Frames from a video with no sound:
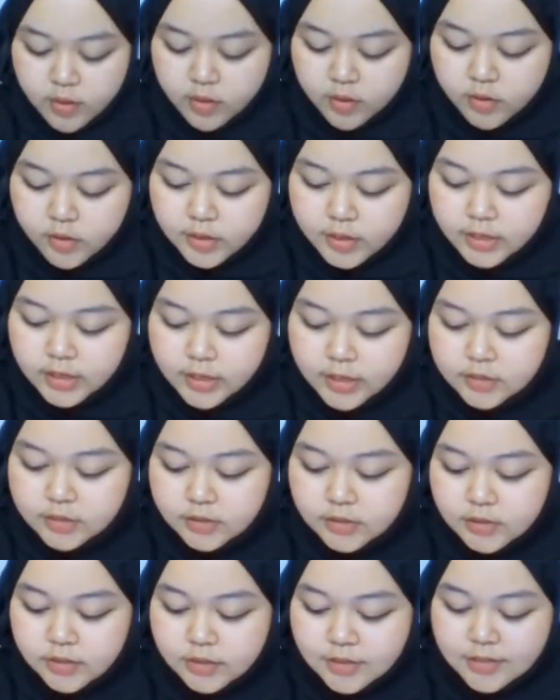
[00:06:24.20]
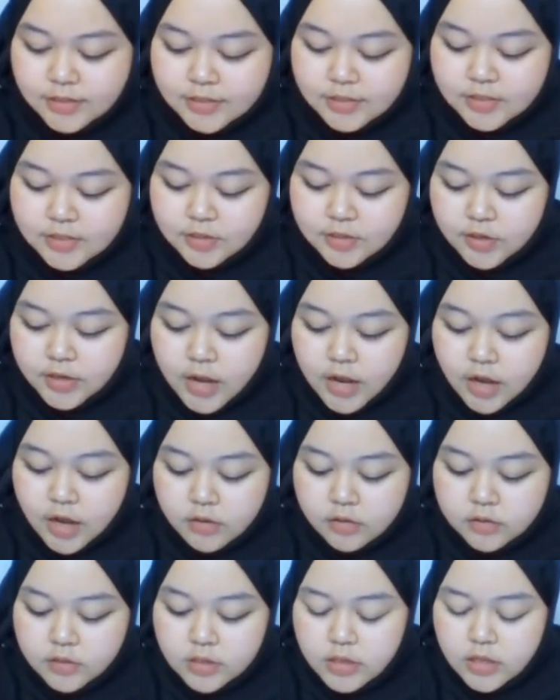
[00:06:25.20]
Okay, good. So
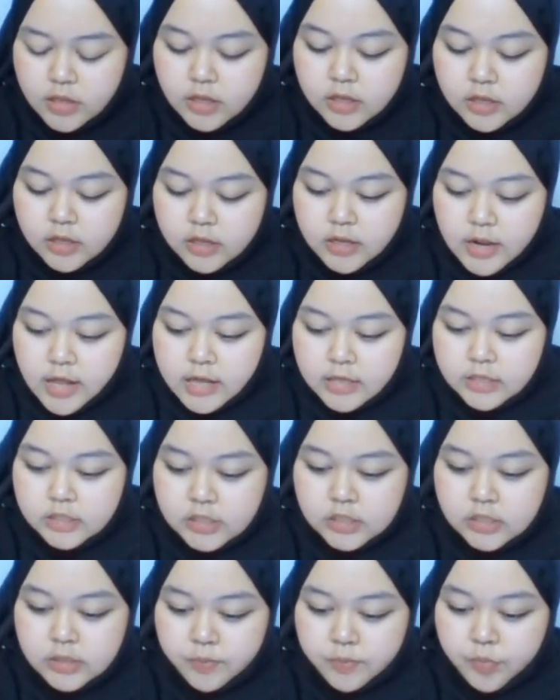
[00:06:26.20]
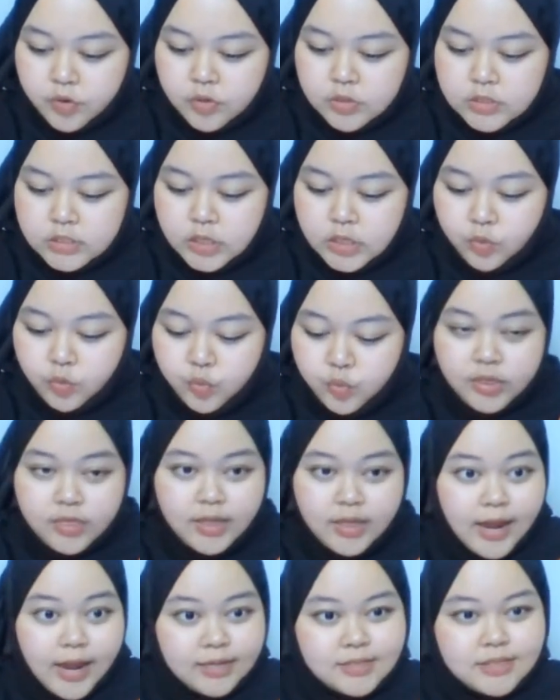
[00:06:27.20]
now let's proceed with
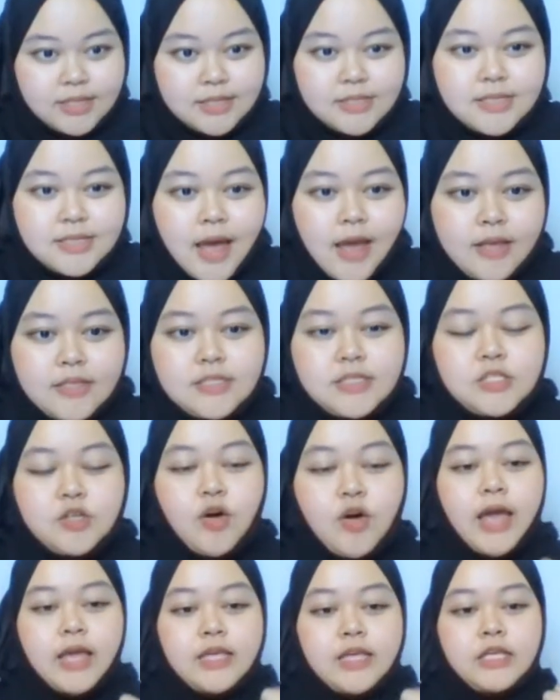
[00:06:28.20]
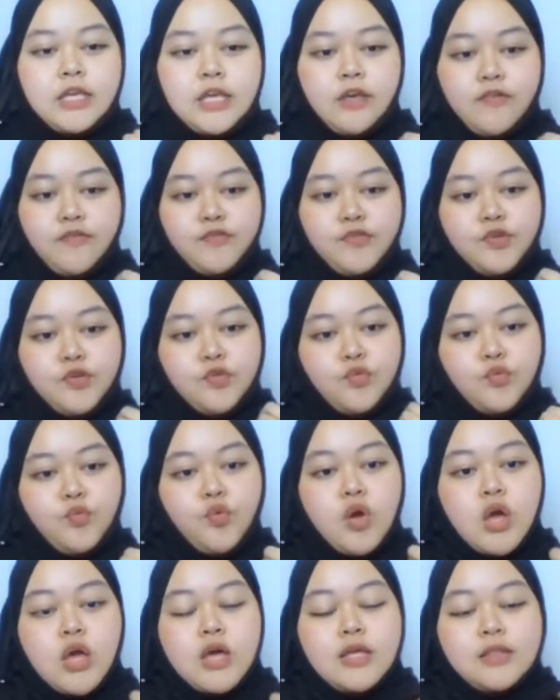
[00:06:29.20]
exercise. So I give
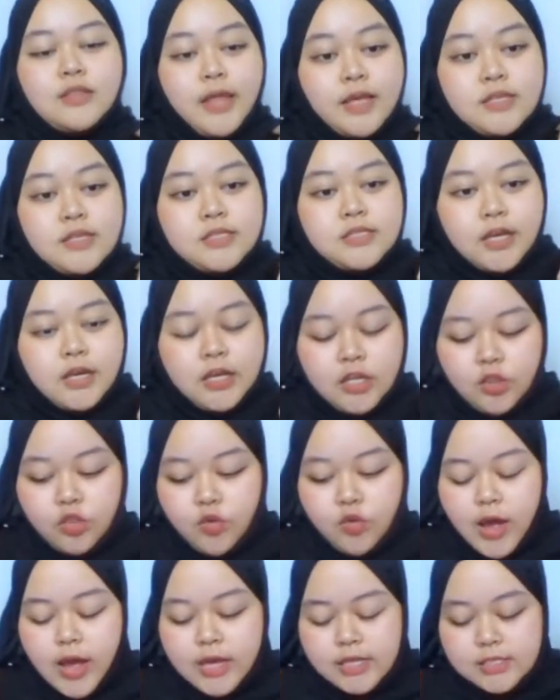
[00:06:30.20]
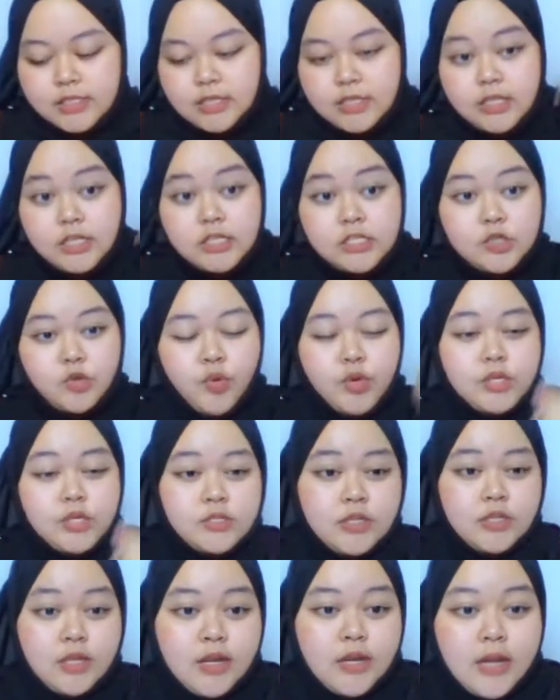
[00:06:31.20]
you 10 seconds to answer this
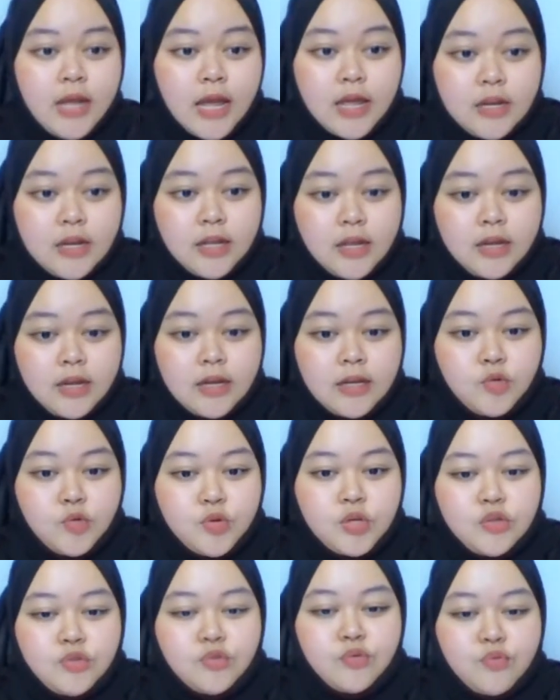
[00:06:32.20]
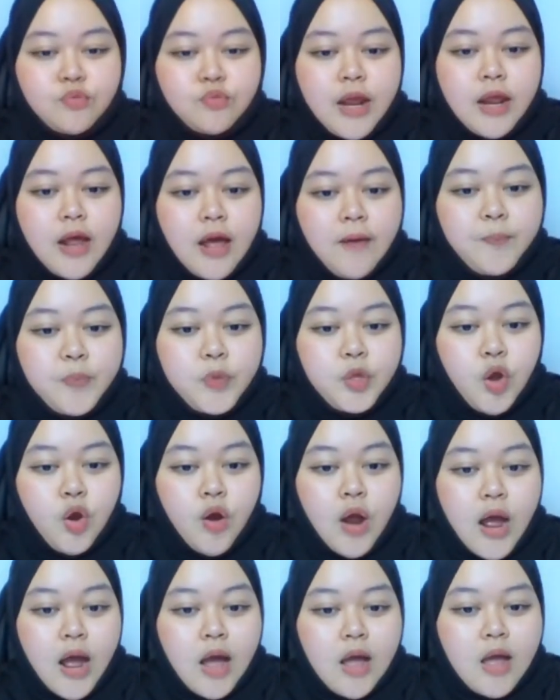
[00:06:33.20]
question and then you need to write up
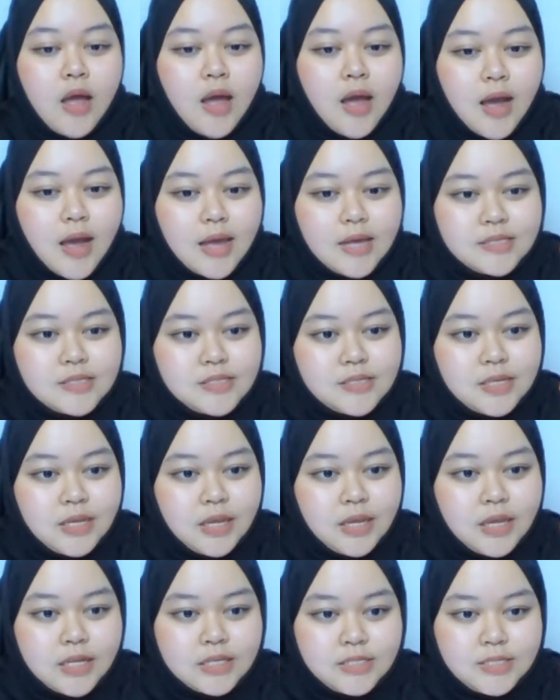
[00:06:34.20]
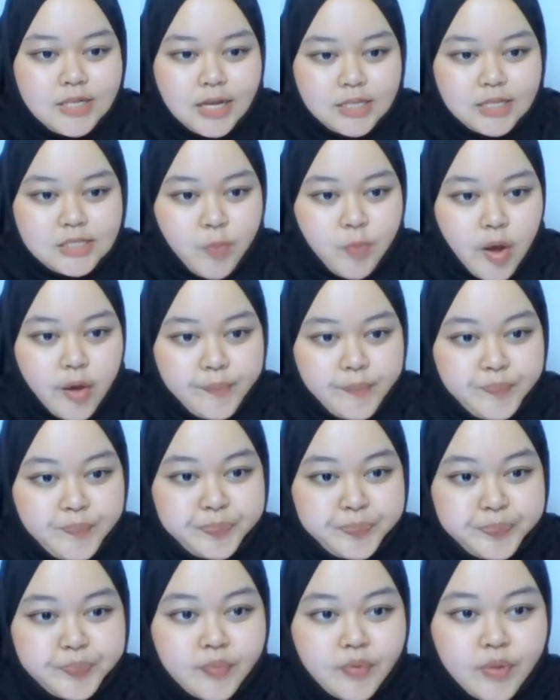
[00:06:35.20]
your answer in the text box.
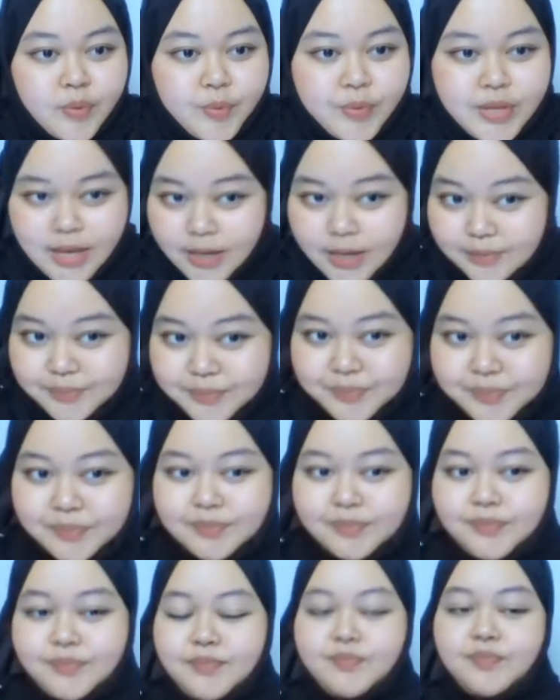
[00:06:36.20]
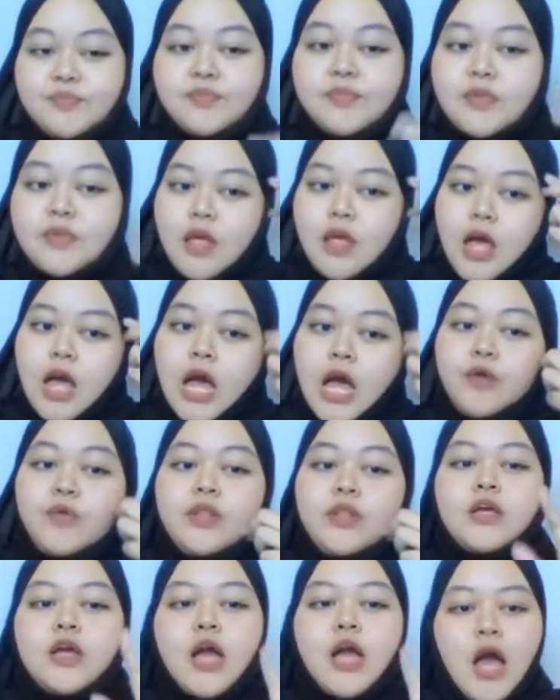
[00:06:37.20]
Okay? I
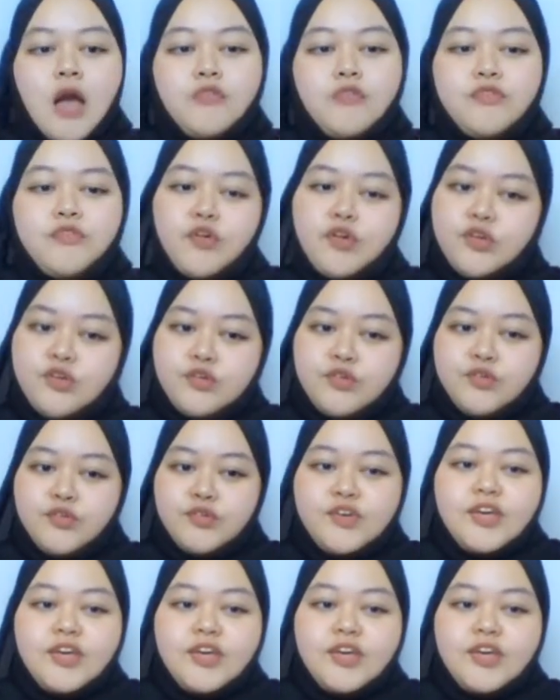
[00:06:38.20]
will count for you.